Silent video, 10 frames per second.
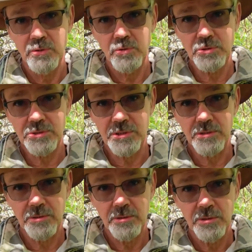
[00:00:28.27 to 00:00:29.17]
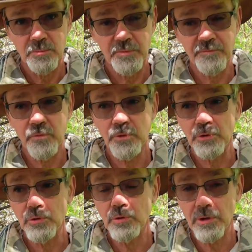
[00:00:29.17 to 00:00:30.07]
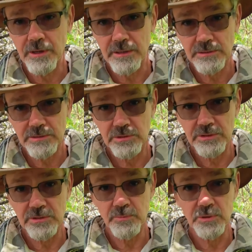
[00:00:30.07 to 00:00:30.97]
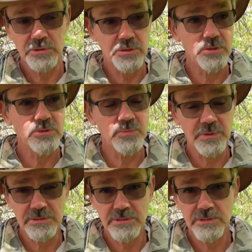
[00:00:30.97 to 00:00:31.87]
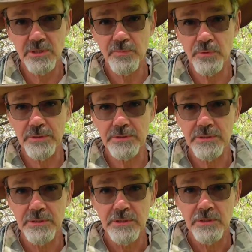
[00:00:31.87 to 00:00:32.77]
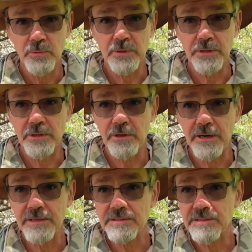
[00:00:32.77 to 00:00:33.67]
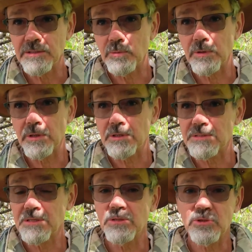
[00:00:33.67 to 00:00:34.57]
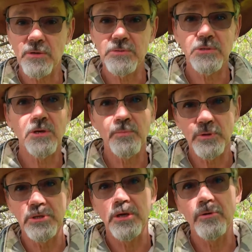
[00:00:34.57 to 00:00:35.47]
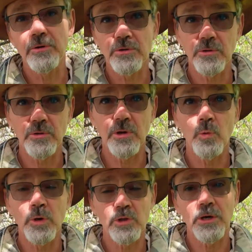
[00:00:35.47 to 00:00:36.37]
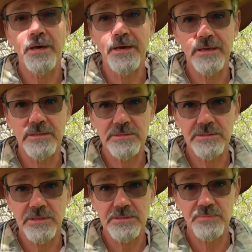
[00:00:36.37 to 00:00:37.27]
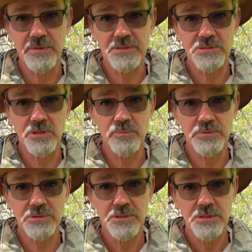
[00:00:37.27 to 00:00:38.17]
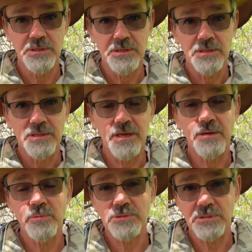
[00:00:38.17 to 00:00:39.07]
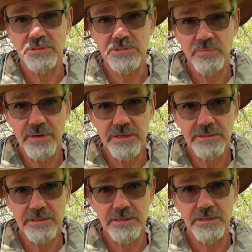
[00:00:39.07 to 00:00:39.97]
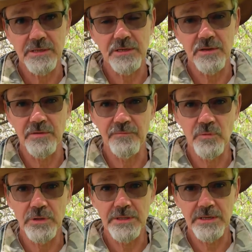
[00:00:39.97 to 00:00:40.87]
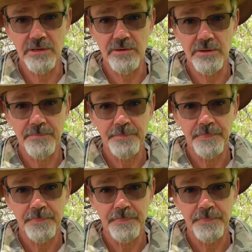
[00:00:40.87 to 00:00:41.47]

Also, before you go out, you need to mask your own smell. So there's no point, we're going to go hunting, we're going to go setting traps to go and put deodorant on, or go wash our hands, nice smelly soaps. The animals are going to smell it, and then they're going to avoid that area.